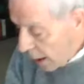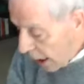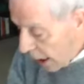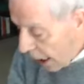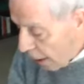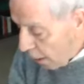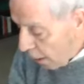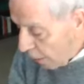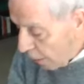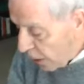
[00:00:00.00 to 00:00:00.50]

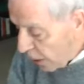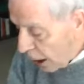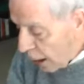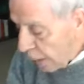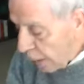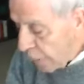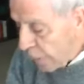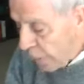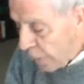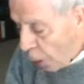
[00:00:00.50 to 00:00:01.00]
Now, if
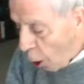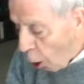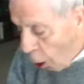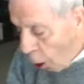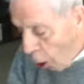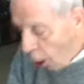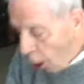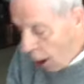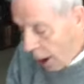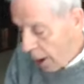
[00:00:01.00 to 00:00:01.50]
their
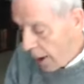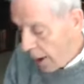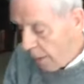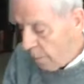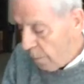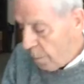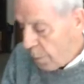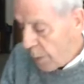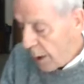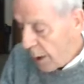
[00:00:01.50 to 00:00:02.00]
fall
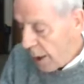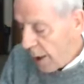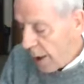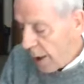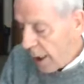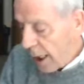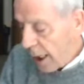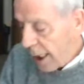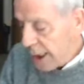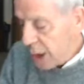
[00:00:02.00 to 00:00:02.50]

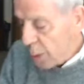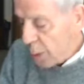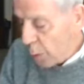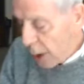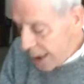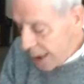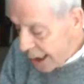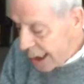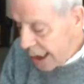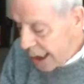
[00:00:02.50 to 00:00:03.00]
is
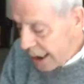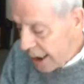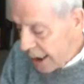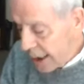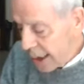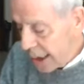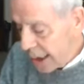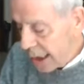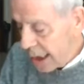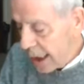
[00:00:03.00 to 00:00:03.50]

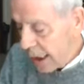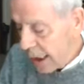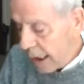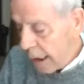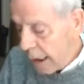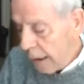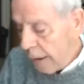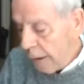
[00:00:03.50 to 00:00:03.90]
riches